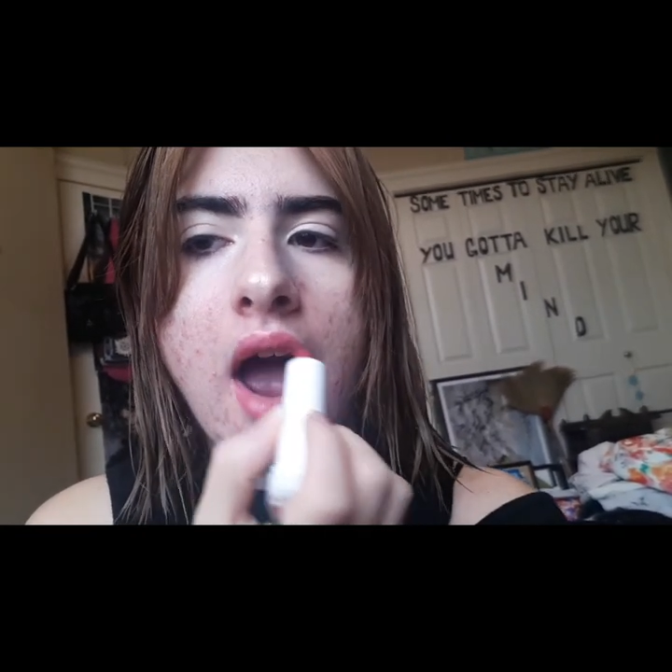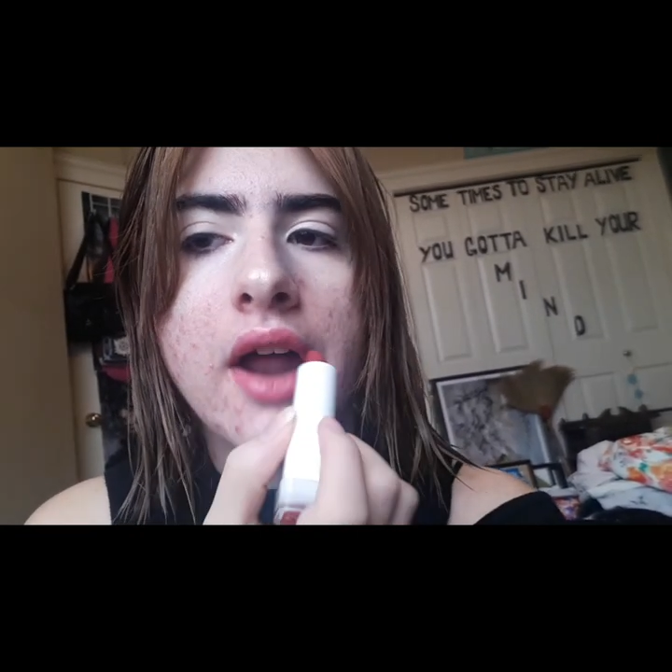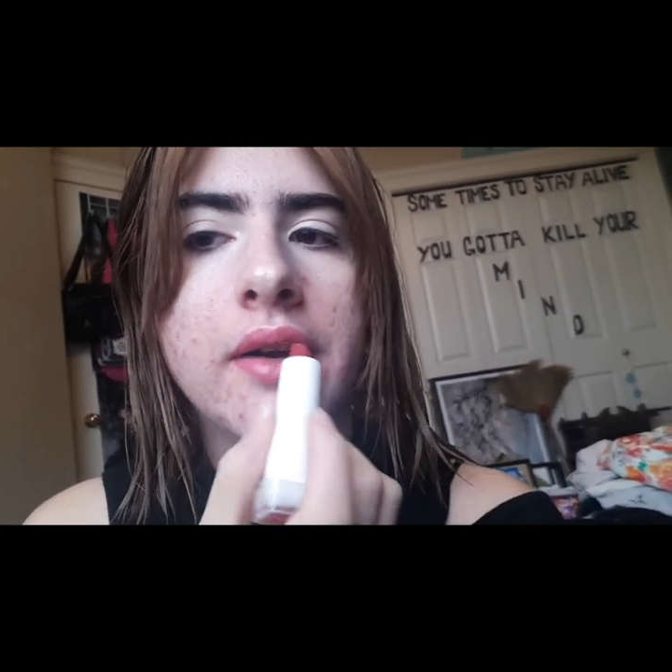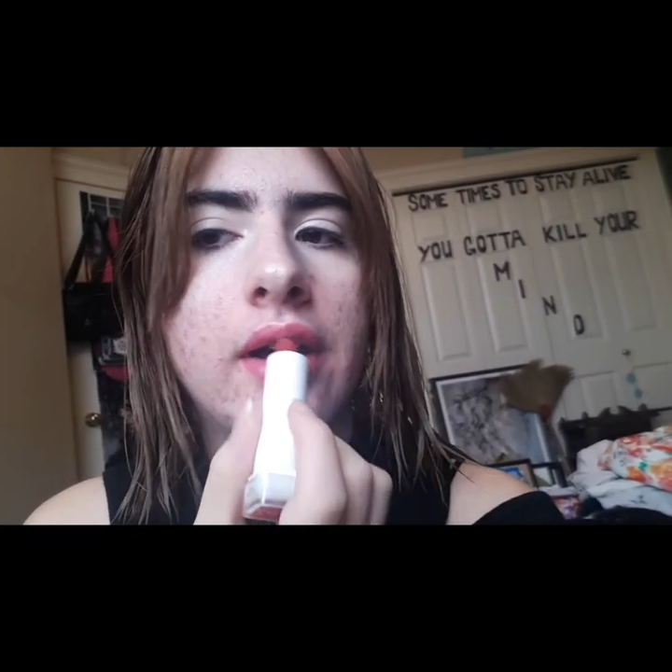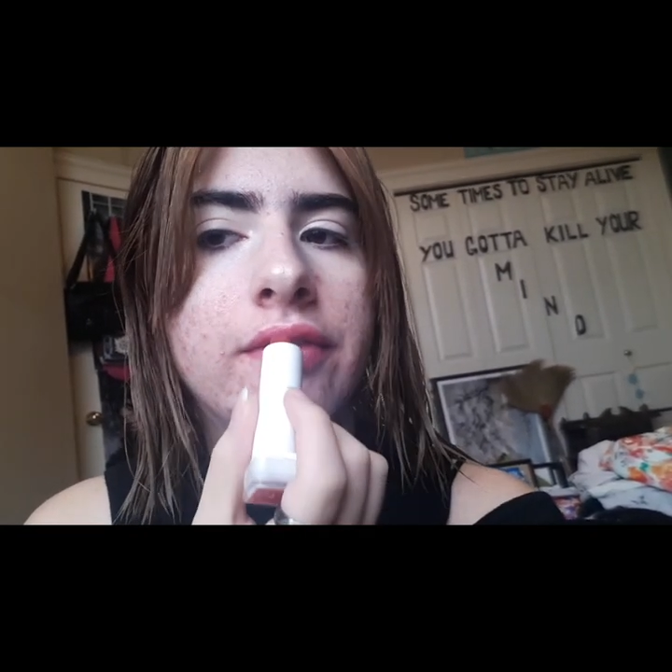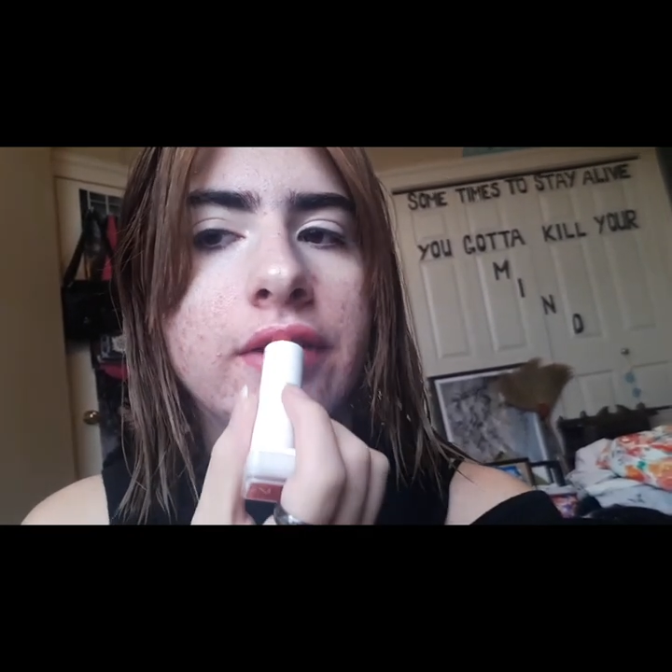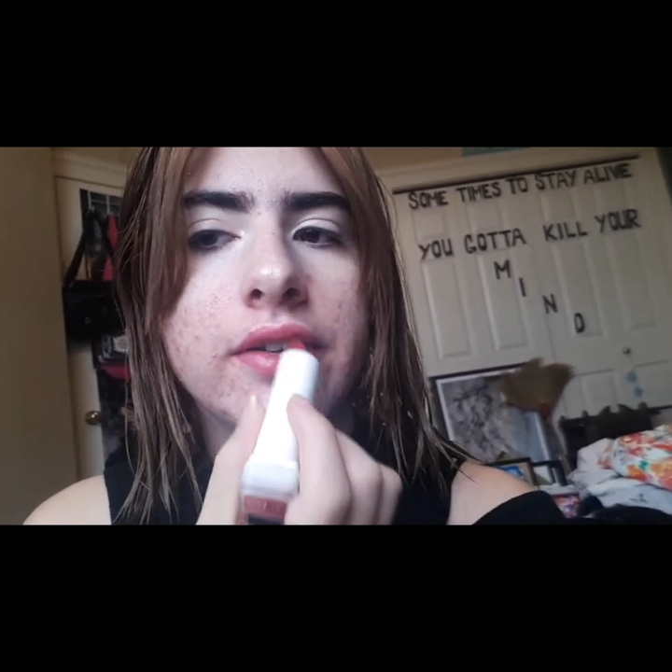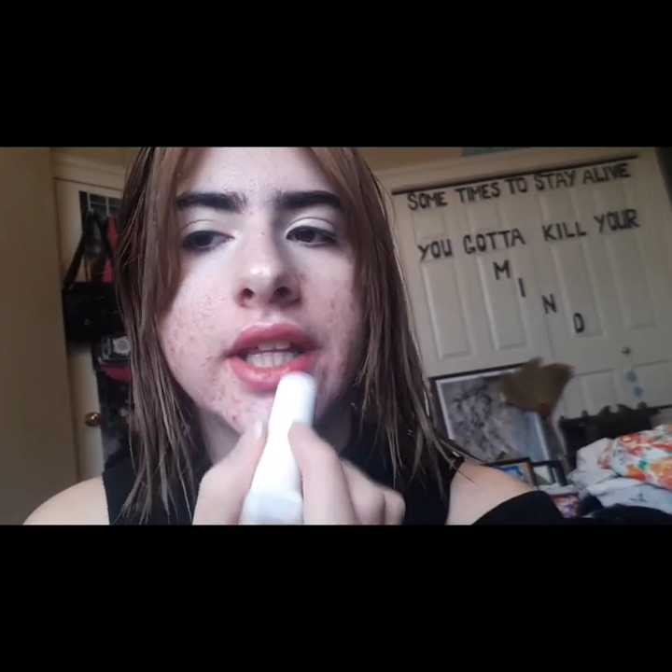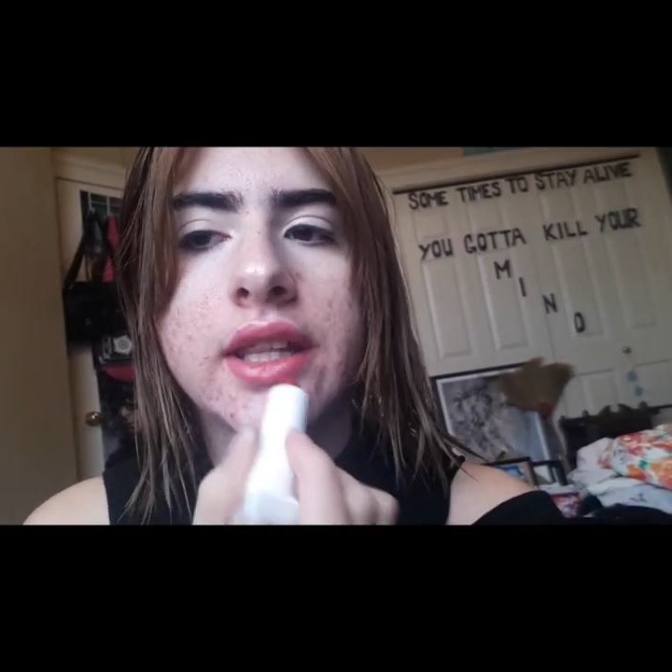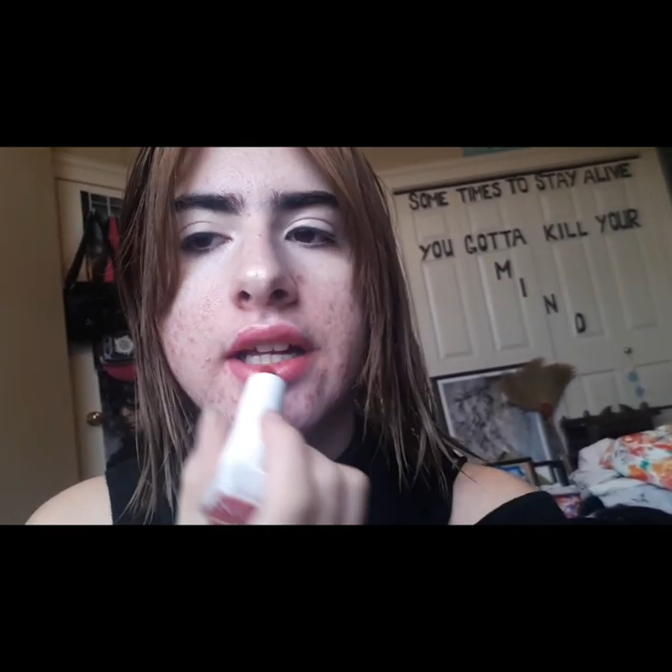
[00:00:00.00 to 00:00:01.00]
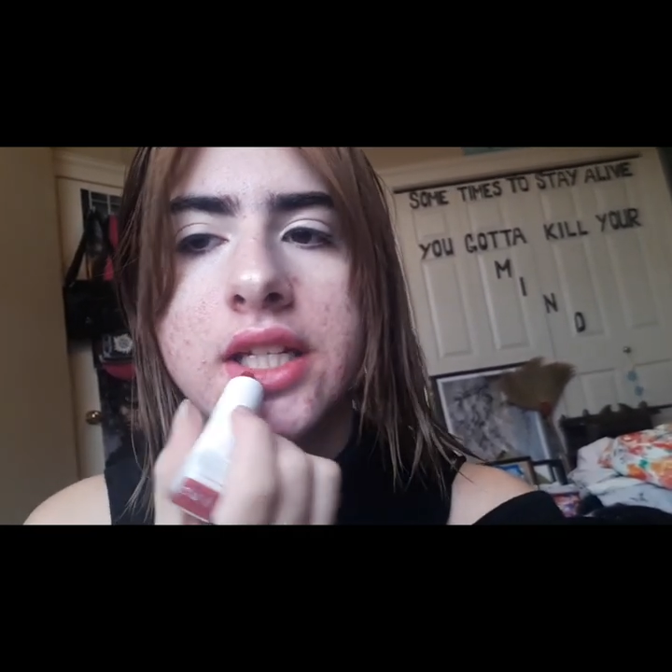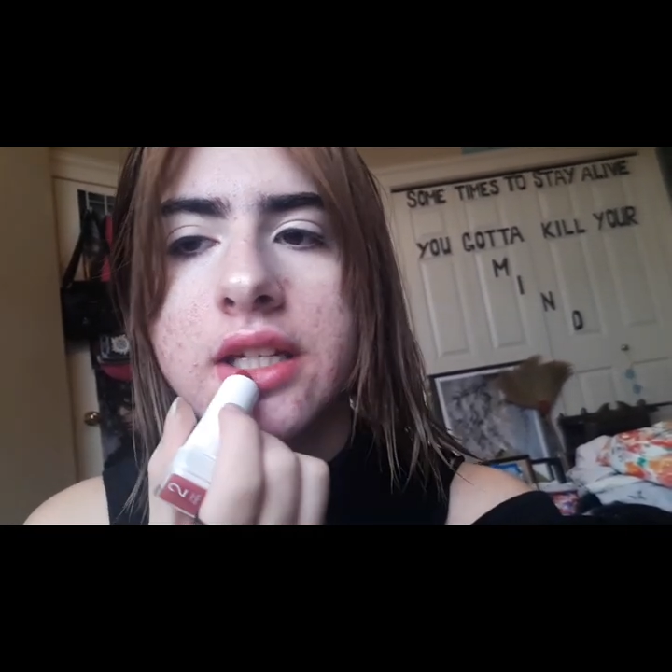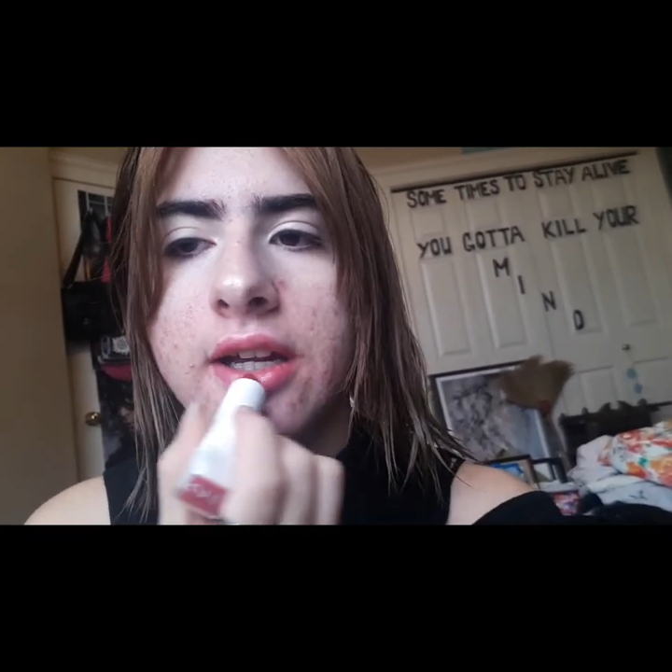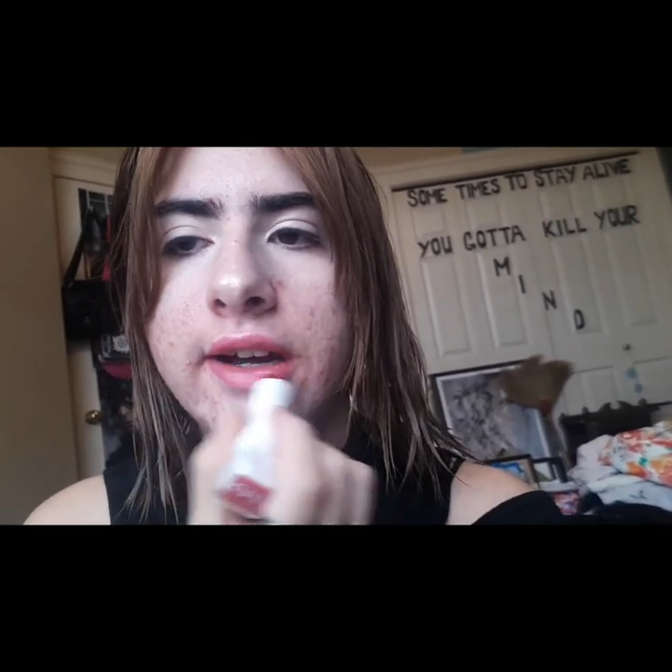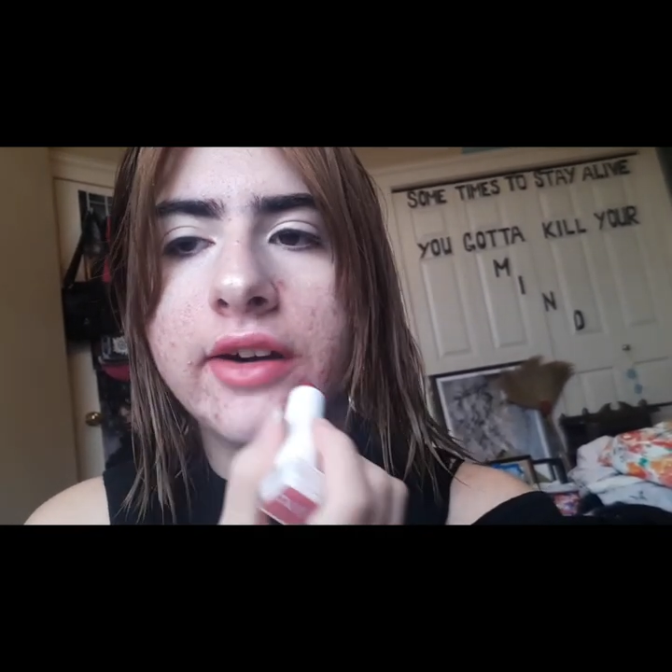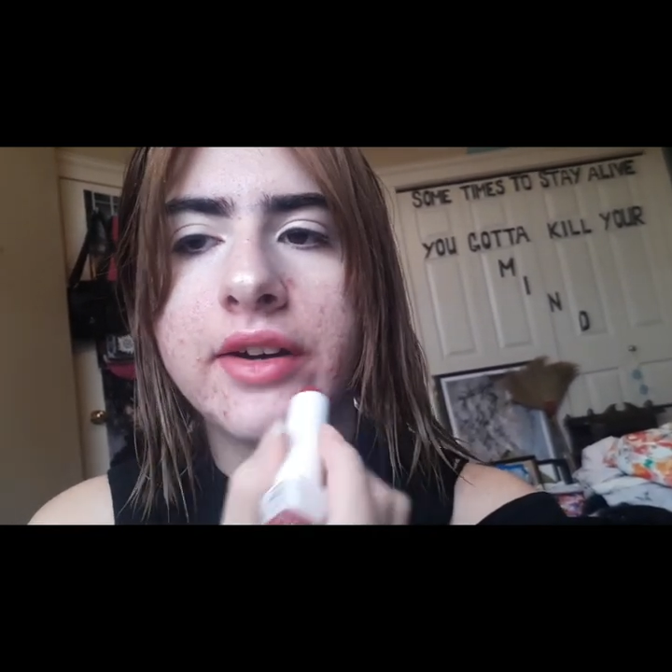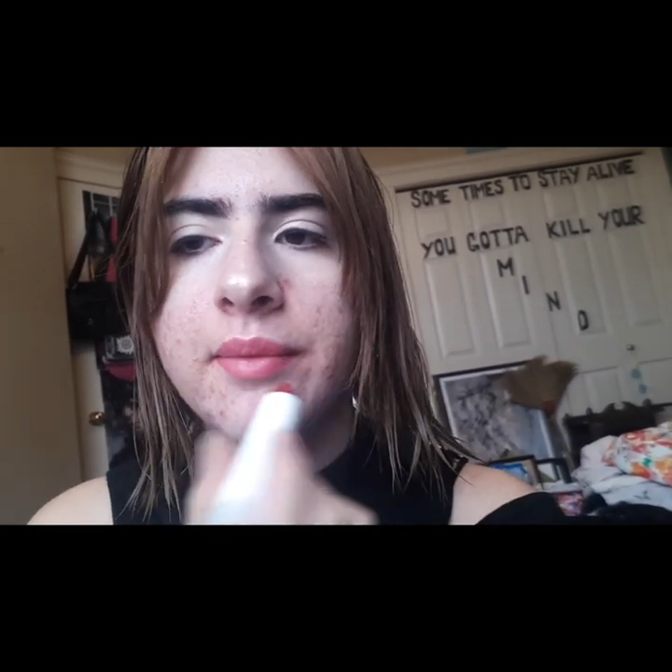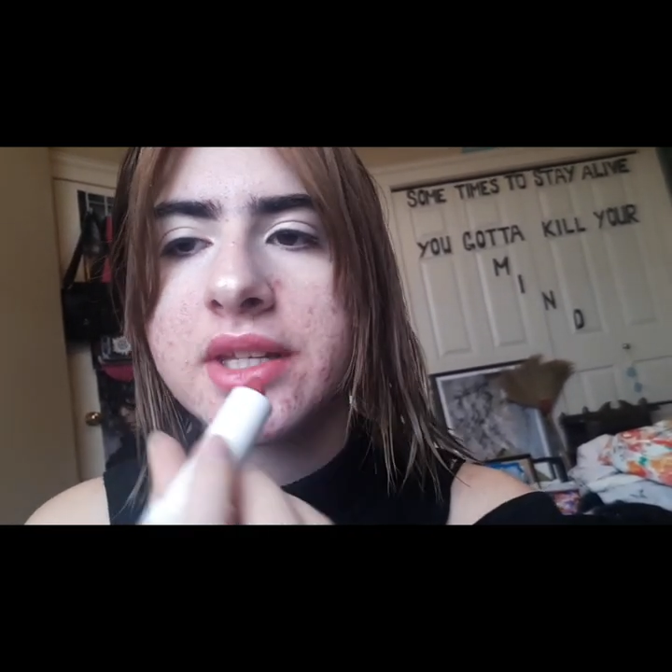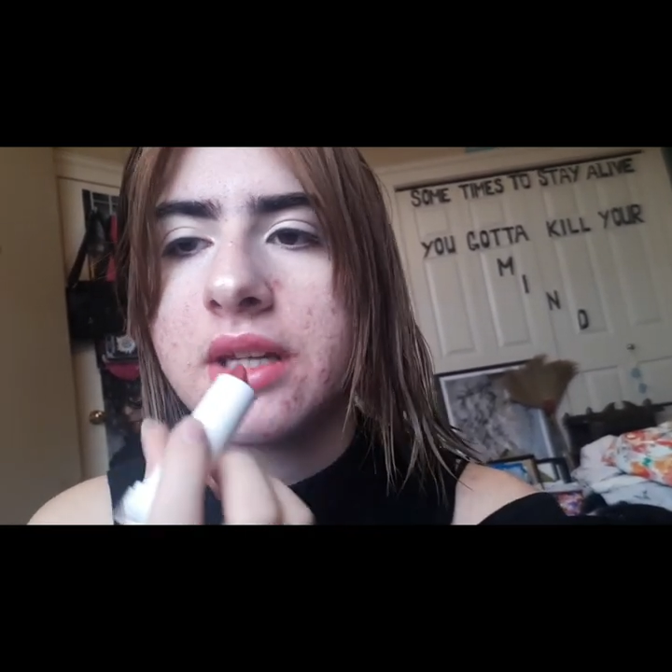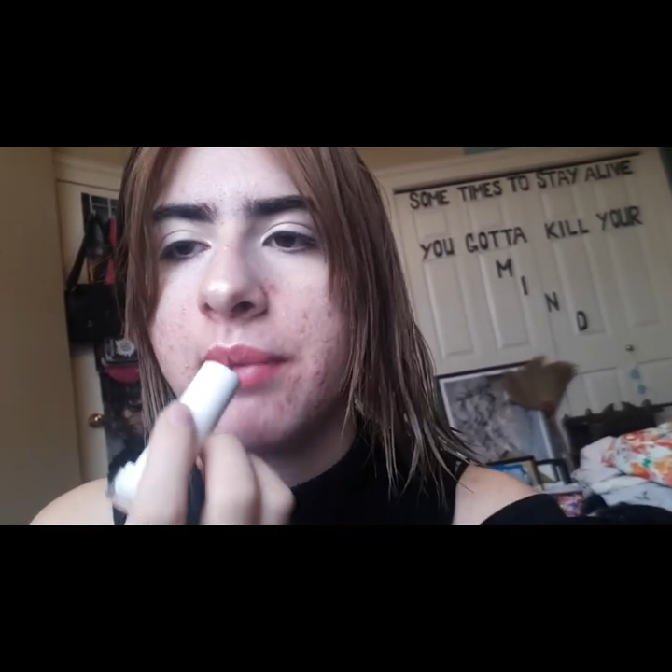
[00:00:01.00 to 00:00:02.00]
I'm not feeling like that today. I already
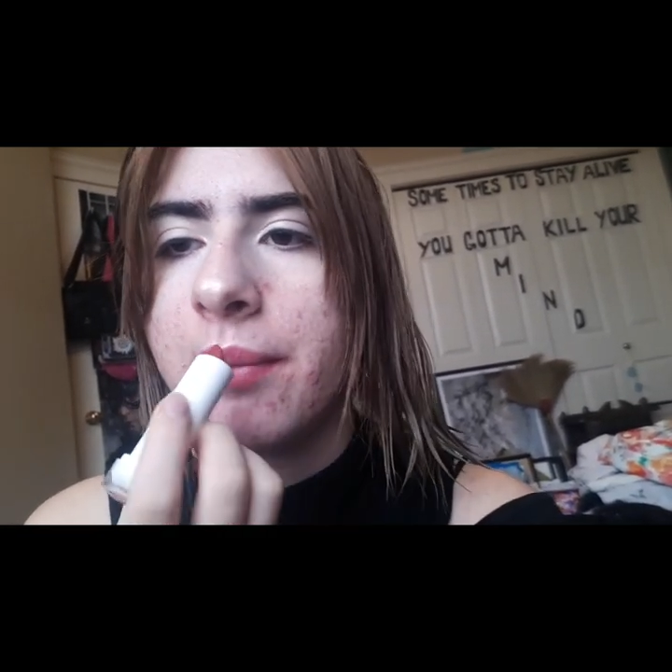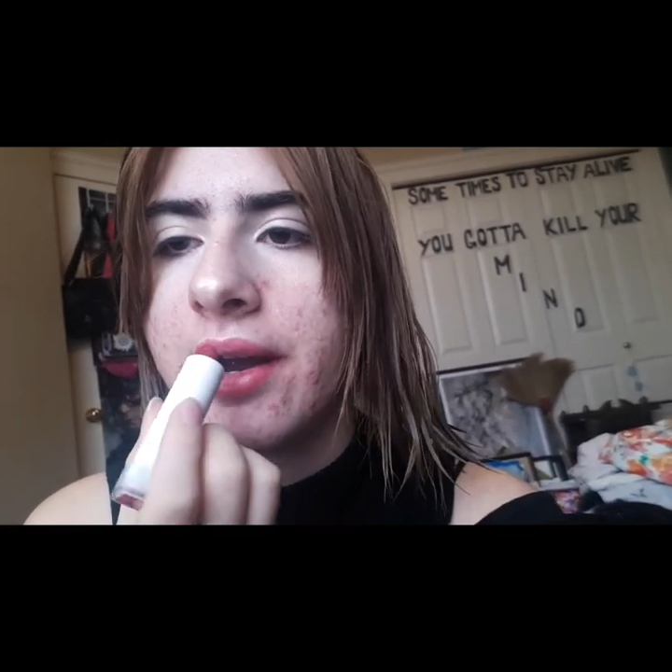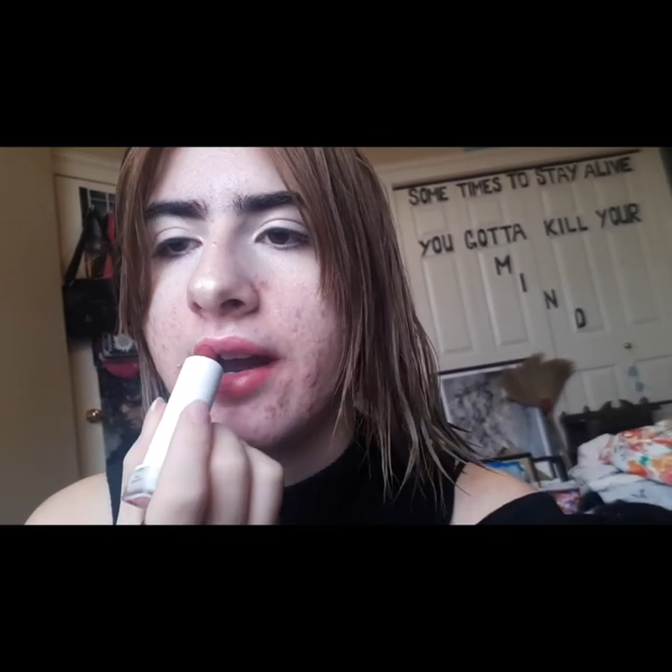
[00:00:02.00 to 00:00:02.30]
messed up on my